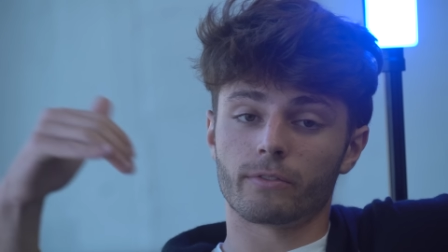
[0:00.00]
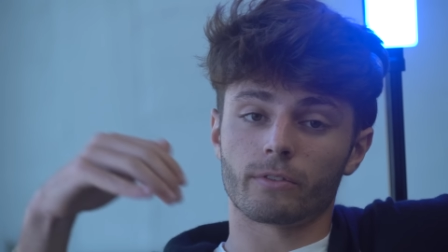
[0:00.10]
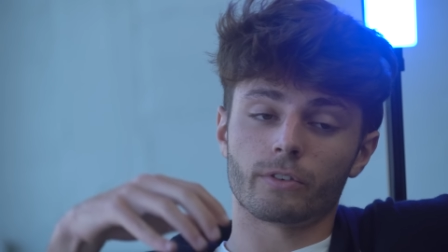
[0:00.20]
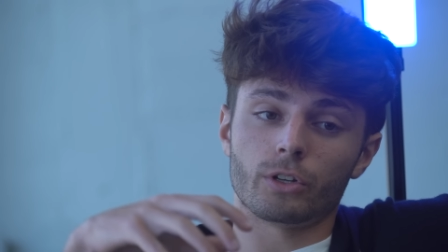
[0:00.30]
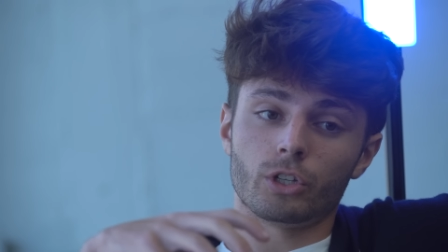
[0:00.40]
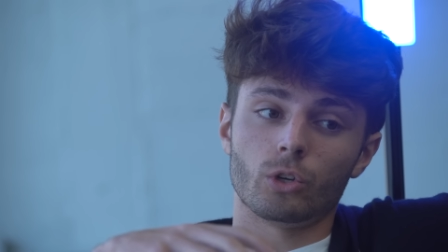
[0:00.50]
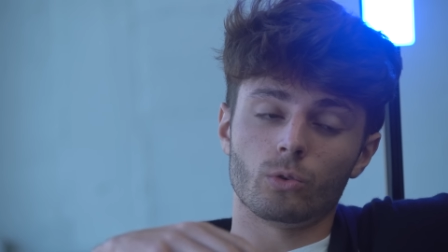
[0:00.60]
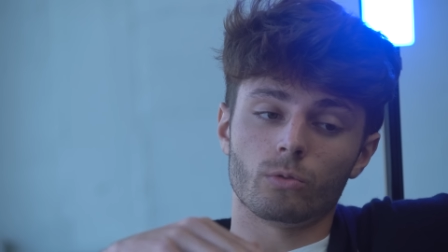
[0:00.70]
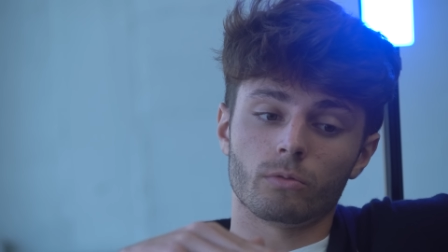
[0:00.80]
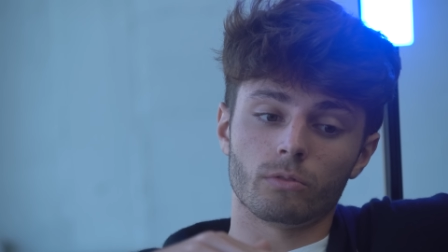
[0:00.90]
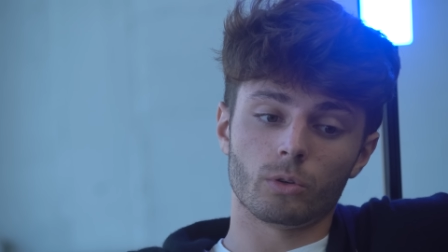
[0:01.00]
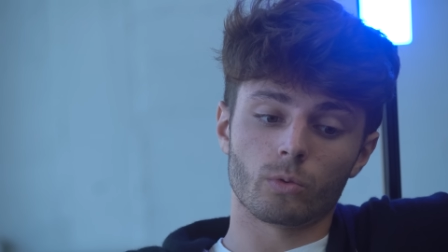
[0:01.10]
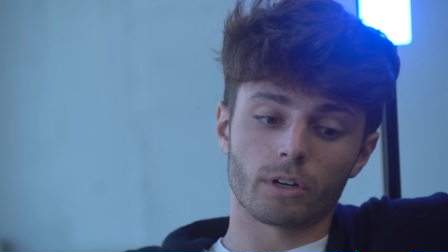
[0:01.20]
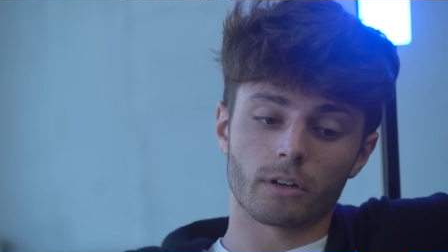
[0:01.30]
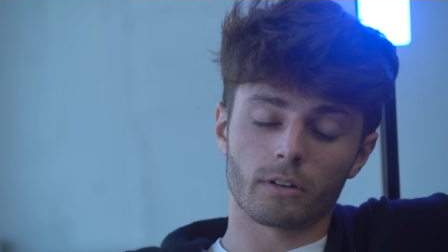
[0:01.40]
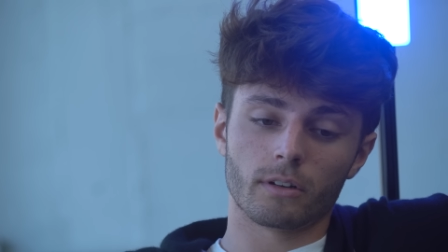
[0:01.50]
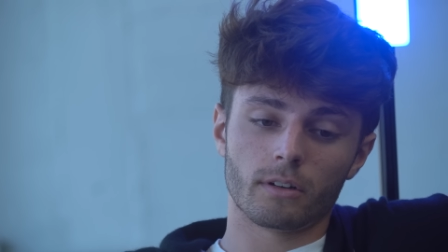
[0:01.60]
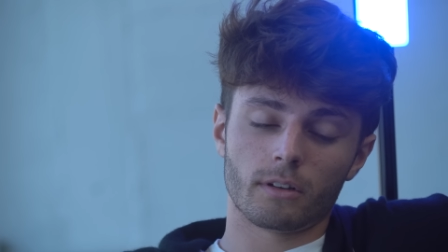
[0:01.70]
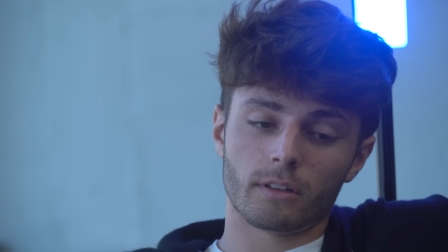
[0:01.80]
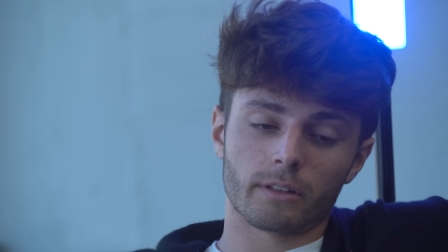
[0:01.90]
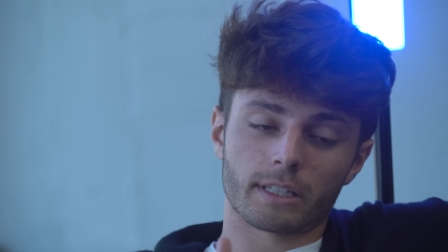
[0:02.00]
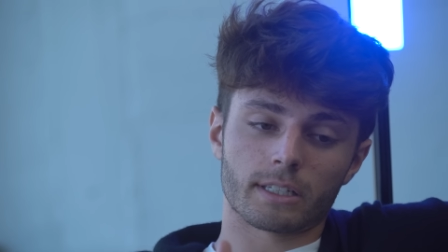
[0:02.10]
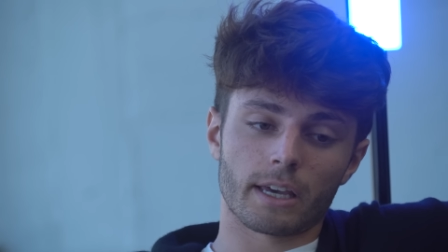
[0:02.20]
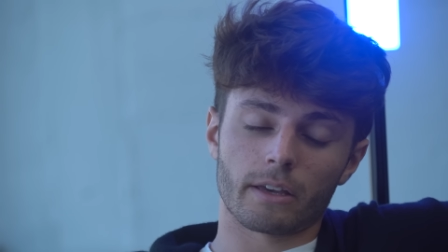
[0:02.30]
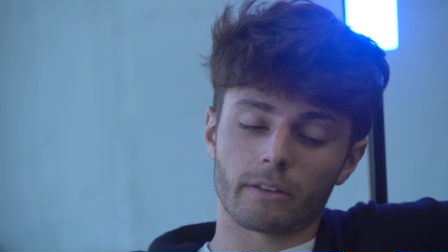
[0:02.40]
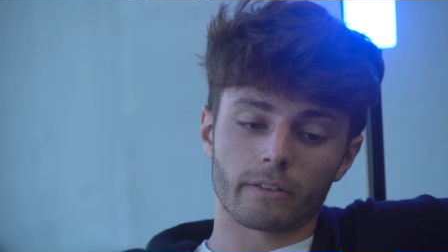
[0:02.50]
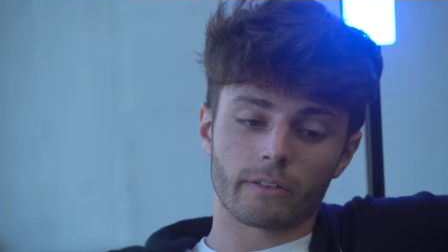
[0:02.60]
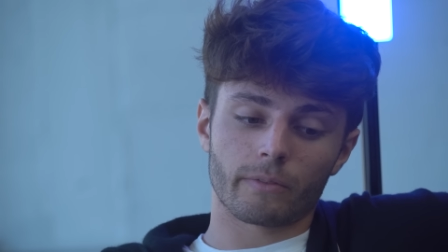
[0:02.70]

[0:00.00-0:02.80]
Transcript: For for you, you were, let's say,